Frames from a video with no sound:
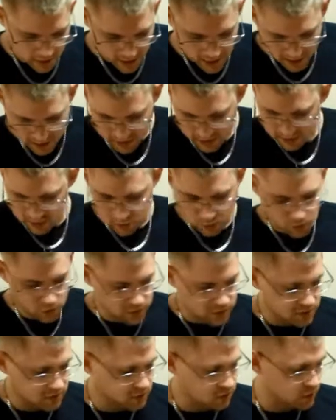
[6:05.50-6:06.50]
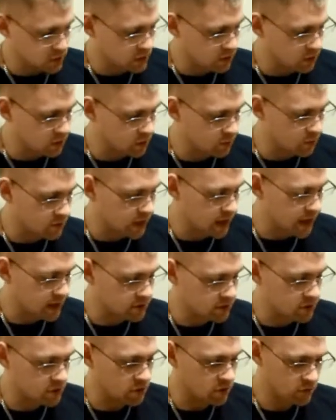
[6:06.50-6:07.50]
And it's a pretty sweet looking
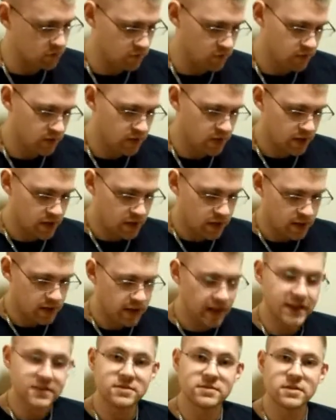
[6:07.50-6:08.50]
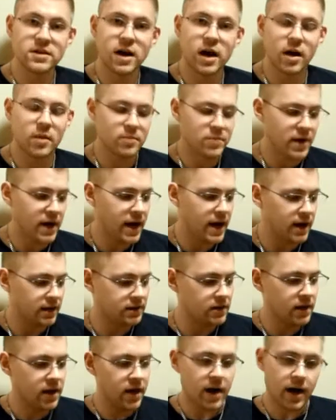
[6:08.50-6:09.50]
blaster. Nice and
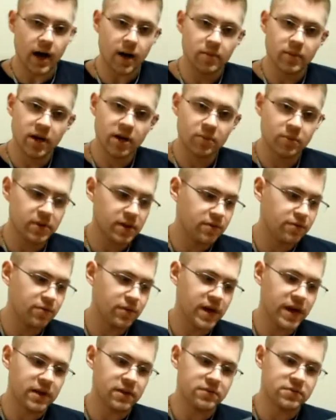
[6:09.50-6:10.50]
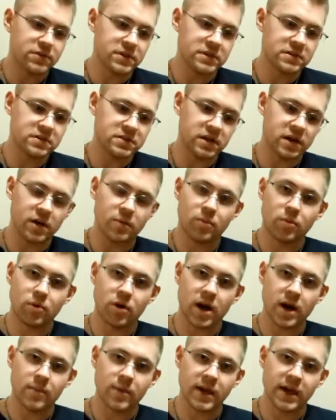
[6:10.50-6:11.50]
compact. I'm not a big fan of this
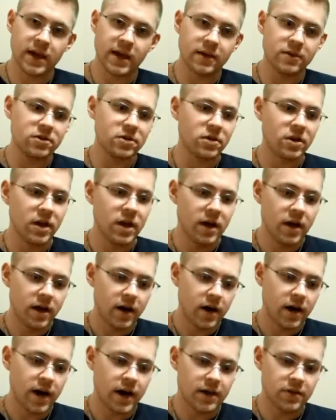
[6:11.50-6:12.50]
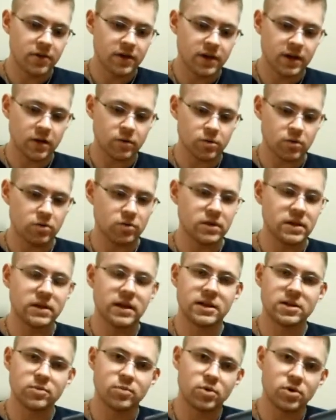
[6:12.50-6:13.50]
priming handle. I think I would really
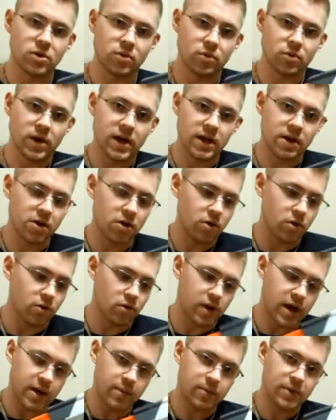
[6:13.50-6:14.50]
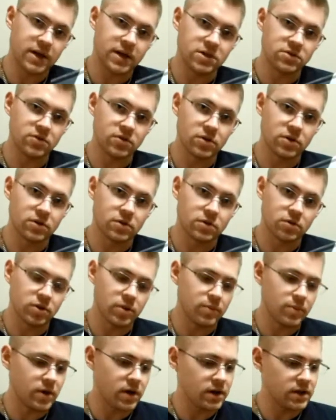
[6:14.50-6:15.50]
like to put a Raider or Rampage vertical
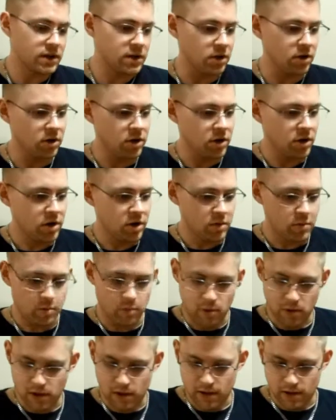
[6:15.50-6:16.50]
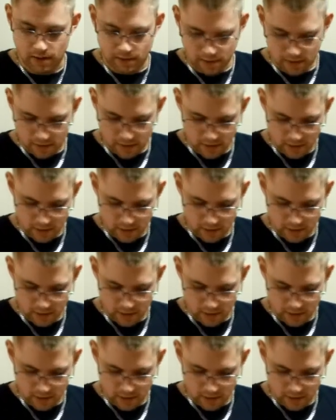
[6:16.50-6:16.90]
grip on here, but